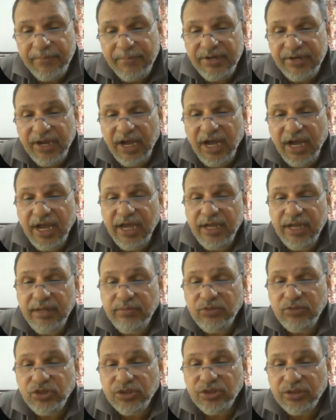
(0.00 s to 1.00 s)

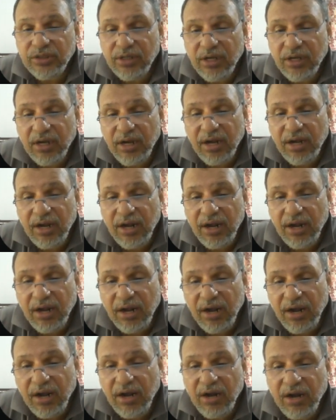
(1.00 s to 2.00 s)
times
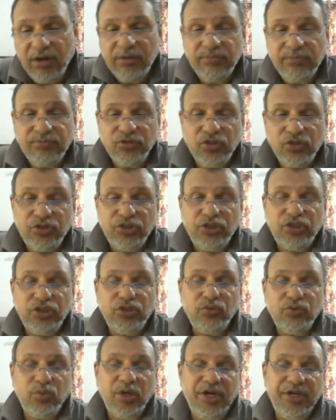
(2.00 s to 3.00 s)
R. So this
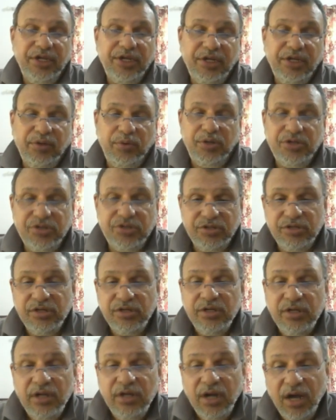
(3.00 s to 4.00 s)
is one equation,
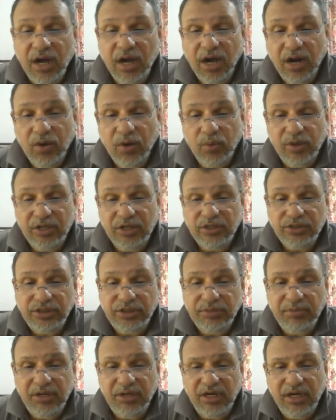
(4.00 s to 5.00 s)
R1.
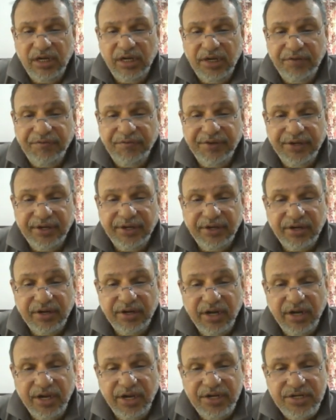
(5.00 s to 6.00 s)
Similarly, we can
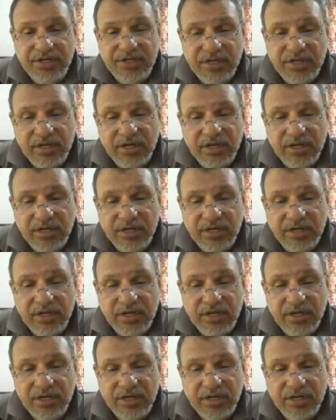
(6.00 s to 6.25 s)
write